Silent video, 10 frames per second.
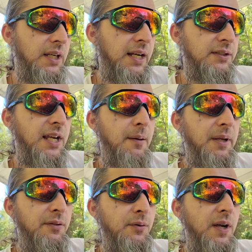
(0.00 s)
And it's got to
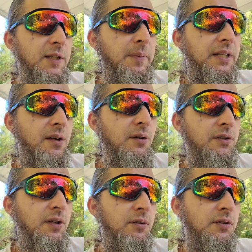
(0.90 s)
be through HP tuners
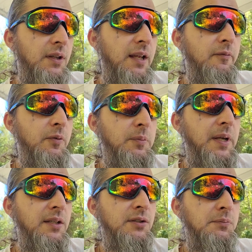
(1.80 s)
too, so that would
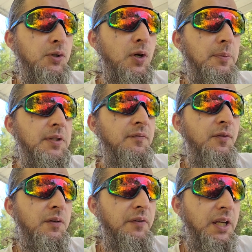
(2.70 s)
be a subscription
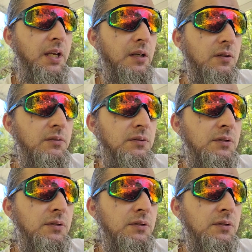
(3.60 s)
for the vehicle